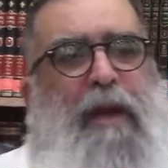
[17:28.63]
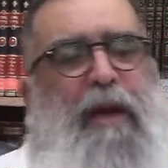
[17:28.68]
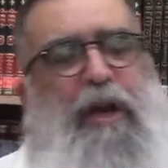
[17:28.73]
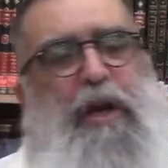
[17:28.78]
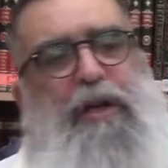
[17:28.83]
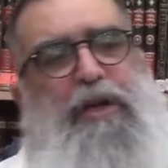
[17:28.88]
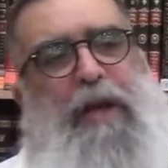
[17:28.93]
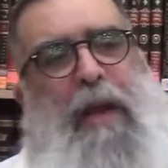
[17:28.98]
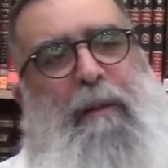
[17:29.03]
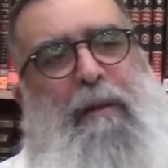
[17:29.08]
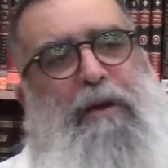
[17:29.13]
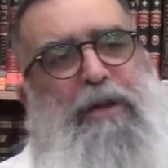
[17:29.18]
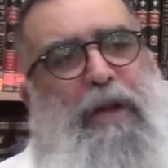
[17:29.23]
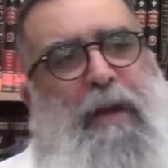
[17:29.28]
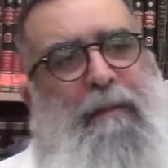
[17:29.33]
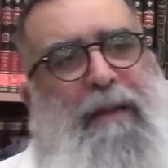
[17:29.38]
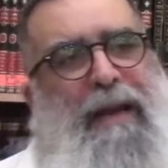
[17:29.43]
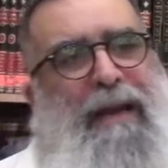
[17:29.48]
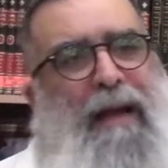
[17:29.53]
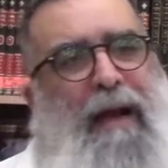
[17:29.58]
ki Shem
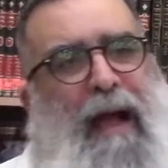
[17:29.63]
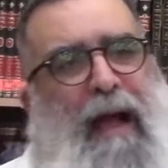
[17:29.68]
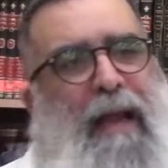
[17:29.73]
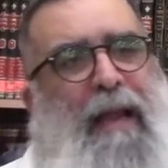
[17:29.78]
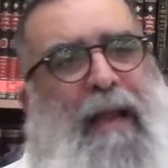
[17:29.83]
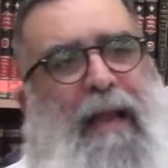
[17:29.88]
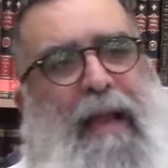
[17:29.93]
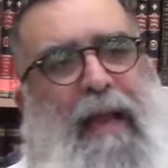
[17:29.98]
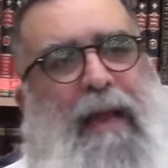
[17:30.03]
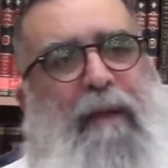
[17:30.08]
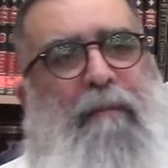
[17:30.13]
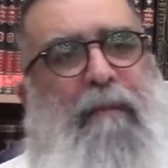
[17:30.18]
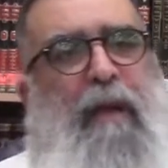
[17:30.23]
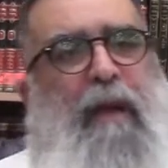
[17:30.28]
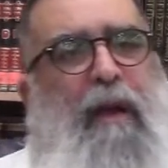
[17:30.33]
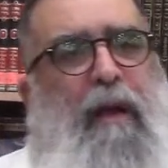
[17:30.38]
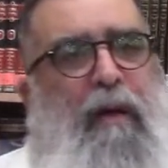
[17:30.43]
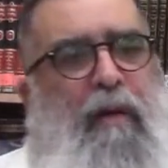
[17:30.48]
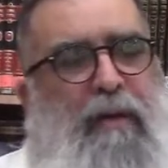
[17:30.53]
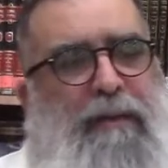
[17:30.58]
Hashem nikra alechem,
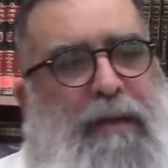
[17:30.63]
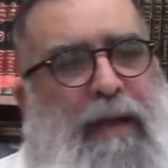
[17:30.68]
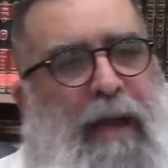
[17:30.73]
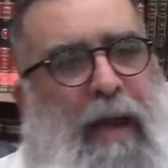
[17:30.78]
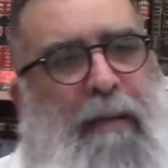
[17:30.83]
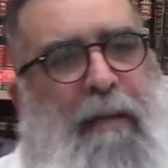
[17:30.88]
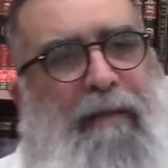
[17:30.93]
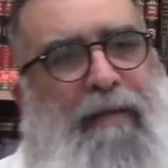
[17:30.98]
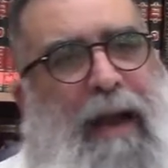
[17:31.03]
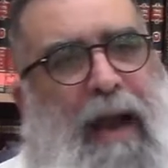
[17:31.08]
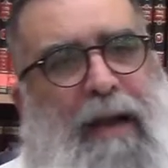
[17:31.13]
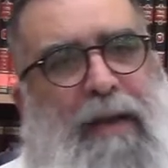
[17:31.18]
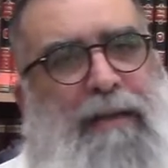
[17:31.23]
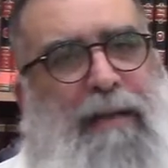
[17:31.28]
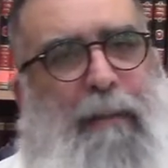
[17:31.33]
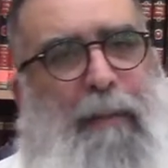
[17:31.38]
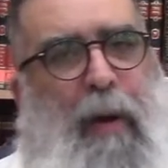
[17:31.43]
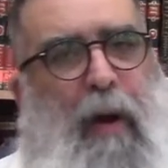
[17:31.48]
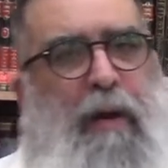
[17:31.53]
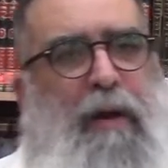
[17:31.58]
because the name of God is
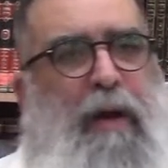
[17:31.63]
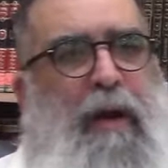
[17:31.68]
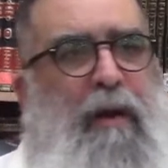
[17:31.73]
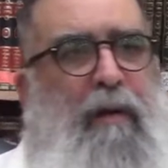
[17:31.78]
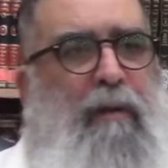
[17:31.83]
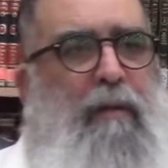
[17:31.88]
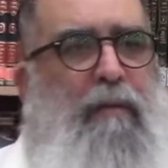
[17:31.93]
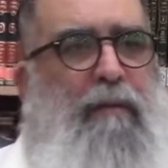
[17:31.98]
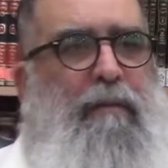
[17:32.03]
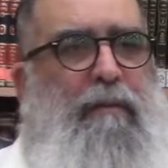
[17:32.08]
upon you.